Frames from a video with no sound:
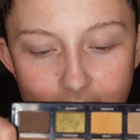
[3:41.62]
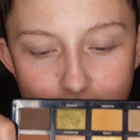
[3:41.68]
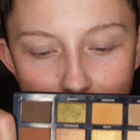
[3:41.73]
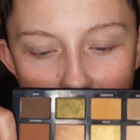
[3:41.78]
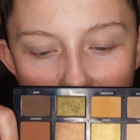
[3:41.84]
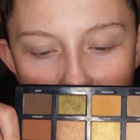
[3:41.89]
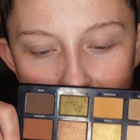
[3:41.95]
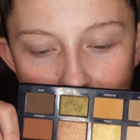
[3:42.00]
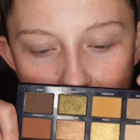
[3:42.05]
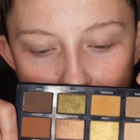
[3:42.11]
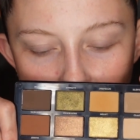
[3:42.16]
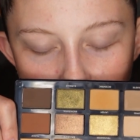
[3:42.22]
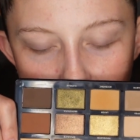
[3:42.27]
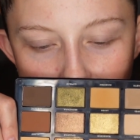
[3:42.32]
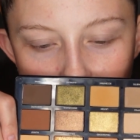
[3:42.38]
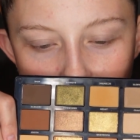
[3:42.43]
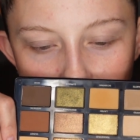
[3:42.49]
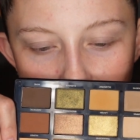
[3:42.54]
the fact that
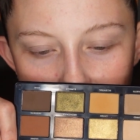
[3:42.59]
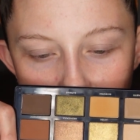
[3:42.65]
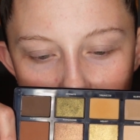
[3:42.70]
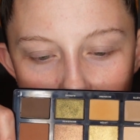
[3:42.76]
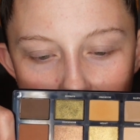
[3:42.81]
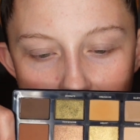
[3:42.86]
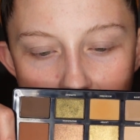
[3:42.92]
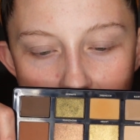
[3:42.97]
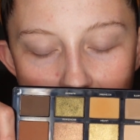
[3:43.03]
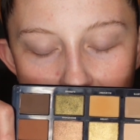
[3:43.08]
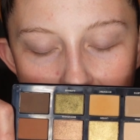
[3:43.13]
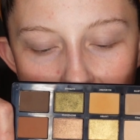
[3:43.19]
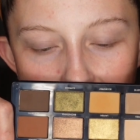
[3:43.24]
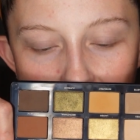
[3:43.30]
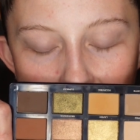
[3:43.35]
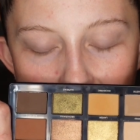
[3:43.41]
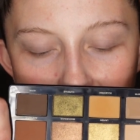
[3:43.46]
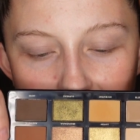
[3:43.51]
it
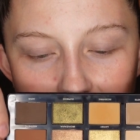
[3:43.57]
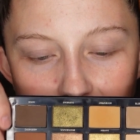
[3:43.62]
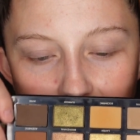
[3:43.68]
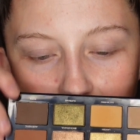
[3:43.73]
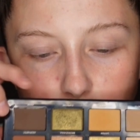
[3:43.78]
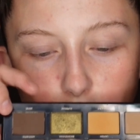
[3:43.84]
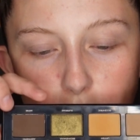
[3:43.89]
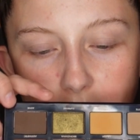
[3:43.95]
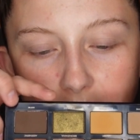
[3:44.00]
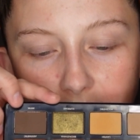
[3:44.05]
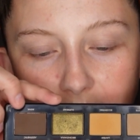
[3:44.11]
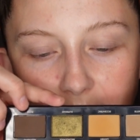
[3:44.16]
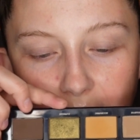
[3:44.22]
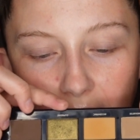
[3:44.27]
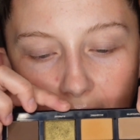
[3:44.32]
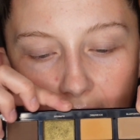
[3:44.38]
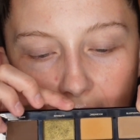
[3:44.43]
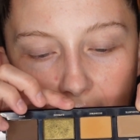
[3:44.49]
has these greens,
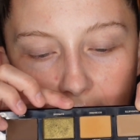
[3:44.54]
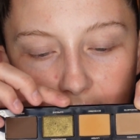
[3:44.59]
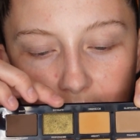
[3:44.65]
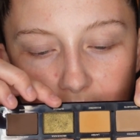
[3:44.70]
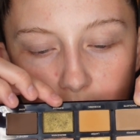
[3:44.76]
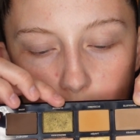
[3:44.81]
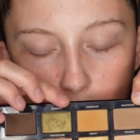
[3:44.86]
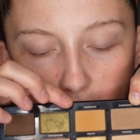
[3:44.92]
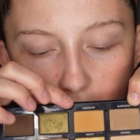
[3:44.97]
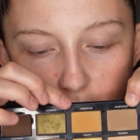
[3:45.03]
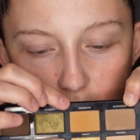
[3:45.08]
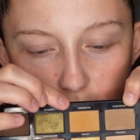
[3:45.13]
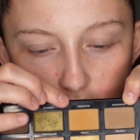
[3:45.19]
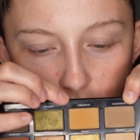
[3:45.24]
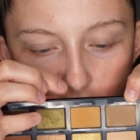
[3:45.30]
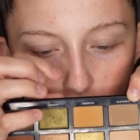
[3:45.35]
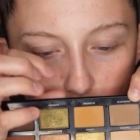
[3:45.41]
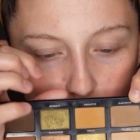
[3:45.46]
it has the
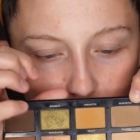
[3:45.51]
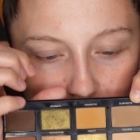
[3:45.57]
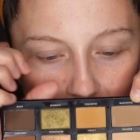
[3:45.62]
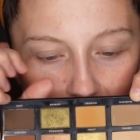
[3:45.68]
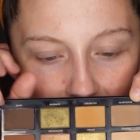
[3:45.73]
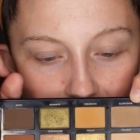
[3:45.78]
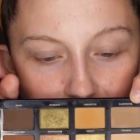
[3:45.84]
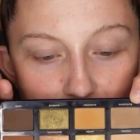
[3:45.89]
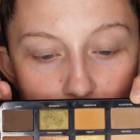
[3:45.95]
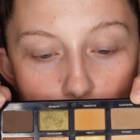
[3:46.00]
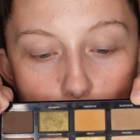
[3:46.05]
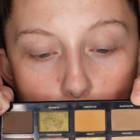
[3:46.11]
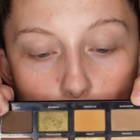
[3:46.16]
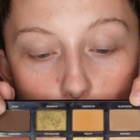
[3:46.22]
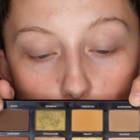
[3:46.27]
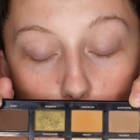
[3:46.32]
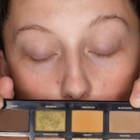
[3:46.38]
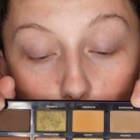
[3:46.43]
mustard tones, it has
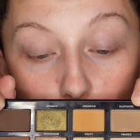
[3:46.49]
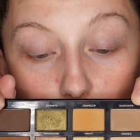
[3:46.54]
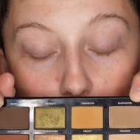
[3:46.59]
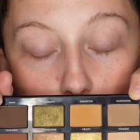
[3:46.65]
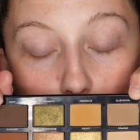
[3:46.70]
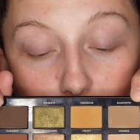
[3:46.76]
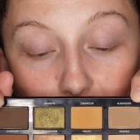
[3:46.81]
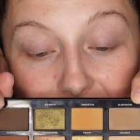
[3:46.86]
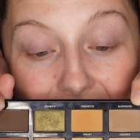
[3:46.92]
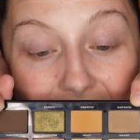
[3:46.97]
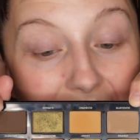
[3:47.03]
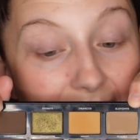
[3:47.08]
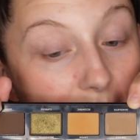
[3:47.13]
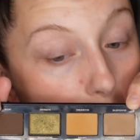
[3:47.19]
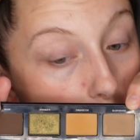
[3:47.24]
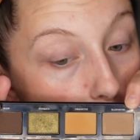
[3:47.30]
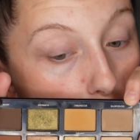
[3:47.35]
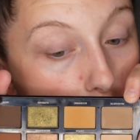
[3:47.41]
cool tones
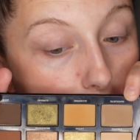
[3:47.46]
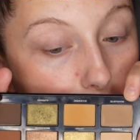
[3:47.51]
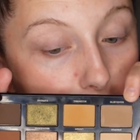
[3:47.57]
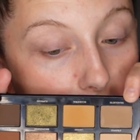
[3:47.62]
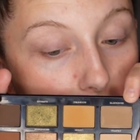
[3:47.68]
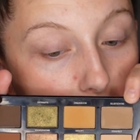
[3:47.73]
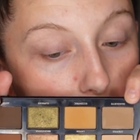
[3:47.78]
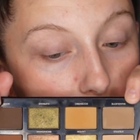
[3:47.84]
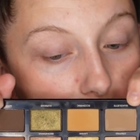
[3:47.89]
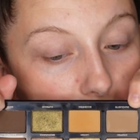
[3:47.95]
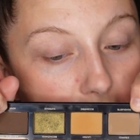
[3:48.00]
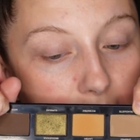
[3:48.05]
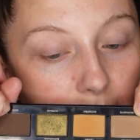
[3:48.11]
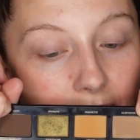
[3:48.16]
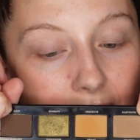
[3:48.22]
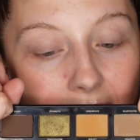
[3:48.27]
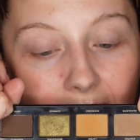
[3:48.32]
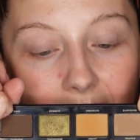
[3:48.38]
and warm
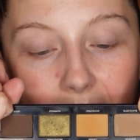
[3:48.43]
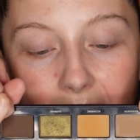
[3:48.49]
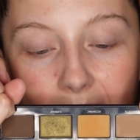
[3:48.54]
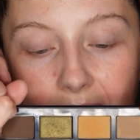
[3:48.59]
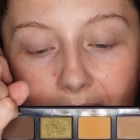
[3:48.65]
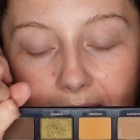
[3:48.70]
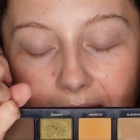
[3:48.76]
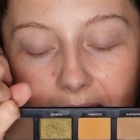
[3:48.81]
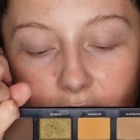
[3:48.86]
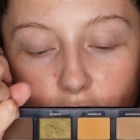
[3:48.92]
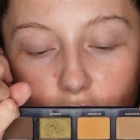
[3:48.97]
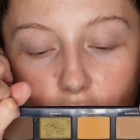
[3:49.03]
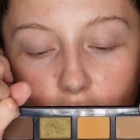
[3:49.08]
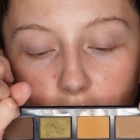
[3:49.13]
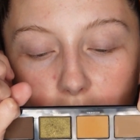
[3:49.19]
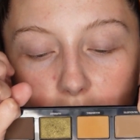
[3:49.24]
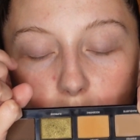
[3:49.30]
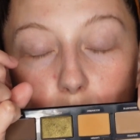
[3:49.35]
tones. It's
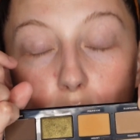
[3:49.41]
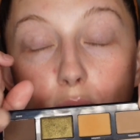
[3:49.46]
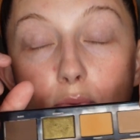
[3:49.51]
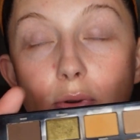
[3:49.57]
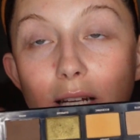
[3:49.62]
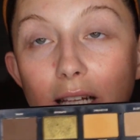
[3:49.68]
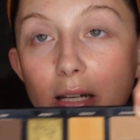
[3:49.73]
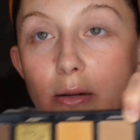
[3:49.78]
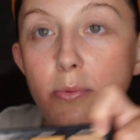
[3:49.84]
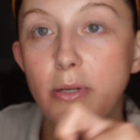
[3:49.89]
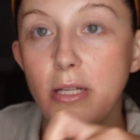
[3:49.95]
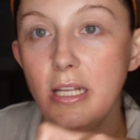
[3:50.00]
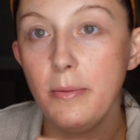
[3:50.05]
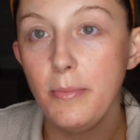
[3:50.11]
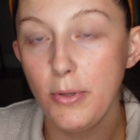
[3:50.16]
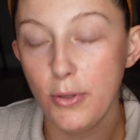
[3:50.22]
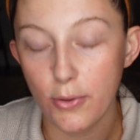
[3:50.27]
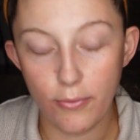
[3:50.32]
just really,
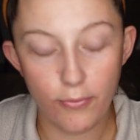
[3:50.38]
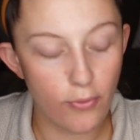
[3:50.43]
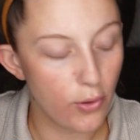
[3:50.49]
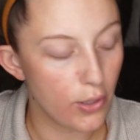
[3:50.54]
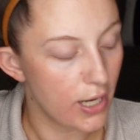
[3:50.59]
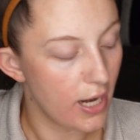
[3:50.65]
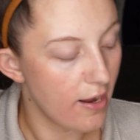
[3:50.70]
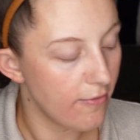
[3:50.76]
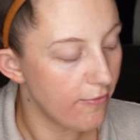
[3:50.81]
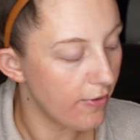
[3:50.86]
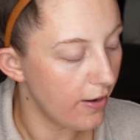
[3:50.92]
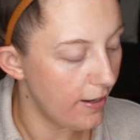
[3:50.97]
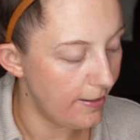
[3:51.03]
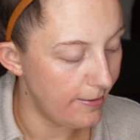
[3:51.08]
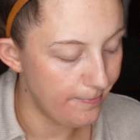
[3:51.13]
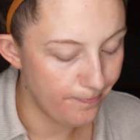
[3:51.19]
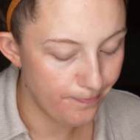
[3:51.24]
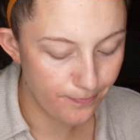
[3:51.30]
really beautiful, and I've
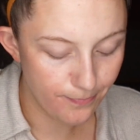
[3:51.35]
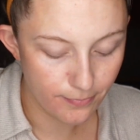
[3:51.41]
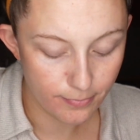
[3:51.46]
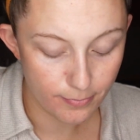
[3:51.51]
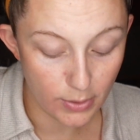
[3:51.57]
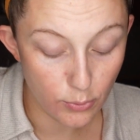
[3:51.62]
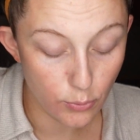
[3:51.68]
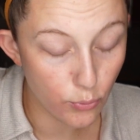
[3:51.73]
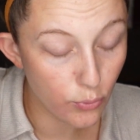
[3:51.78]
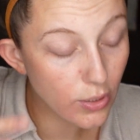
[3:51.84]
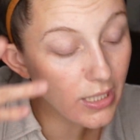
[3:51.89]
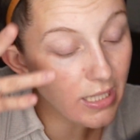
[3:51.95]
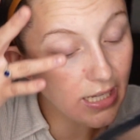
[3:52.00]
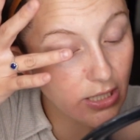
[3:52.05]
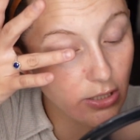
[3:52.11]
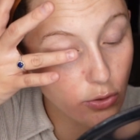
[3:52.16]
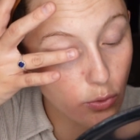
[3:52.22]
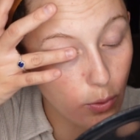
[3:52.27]
been
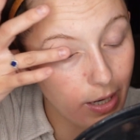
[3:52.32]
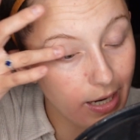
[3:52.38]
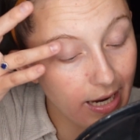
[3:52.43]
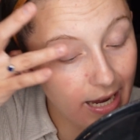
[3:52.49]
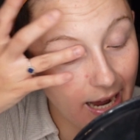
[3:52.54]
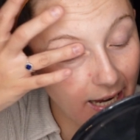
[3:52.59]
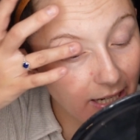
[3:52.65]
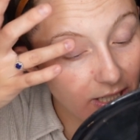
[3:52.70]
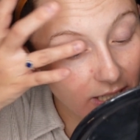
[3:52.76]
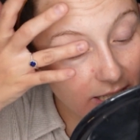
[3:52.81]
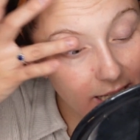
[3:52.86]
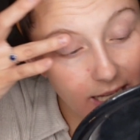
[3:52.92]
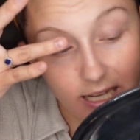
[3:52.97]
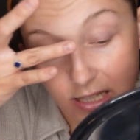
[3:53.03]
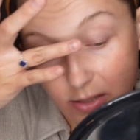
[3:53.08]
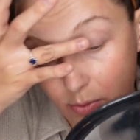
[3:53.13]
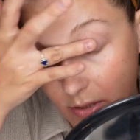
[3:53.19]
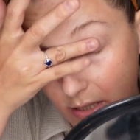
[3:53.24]
really enjoying it. I just think
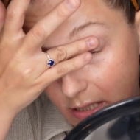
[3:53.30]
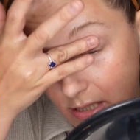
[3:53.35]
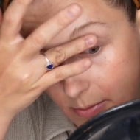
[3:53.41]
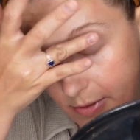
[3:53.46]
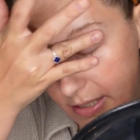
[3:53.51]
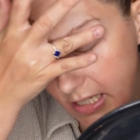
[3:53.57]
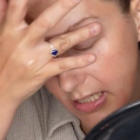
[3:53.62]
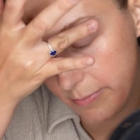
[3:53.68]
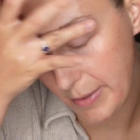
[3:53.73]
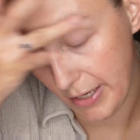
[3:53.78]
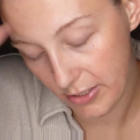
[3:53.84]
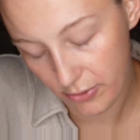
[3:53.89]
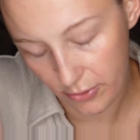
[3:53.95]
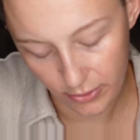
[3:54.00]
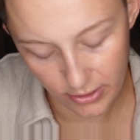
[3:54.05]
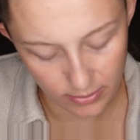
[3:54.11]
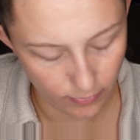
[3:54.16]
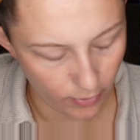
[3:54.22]
it's really something
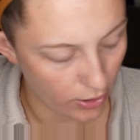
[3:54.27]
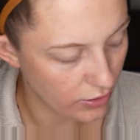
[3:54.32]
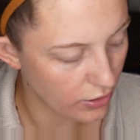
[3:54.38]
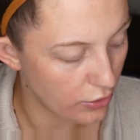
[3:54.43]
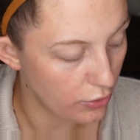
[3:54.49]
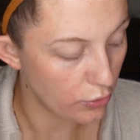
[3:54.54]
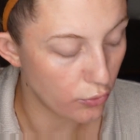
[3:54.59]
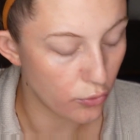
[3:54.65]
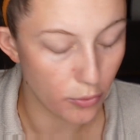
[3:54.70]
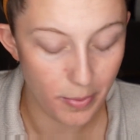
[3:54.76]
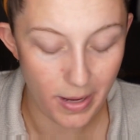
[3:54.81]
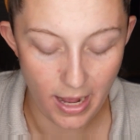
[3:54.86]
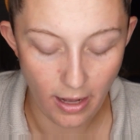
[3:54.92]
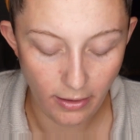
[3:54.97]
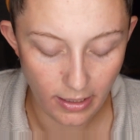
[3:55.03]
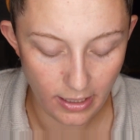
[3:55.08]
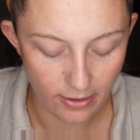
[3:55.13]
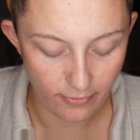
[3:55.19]
special as far as a neutral
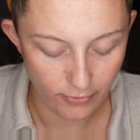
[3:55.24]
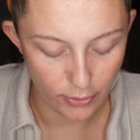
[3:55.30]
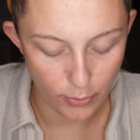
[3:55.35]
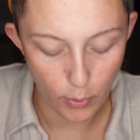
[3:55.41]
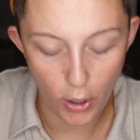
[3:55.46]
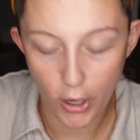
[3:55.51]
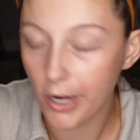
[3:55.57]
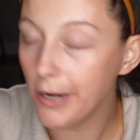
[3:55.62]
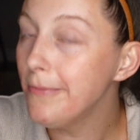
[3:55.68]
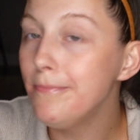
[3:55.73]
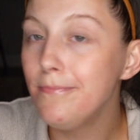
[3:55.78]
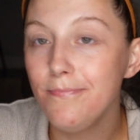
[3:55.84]
palette, if you are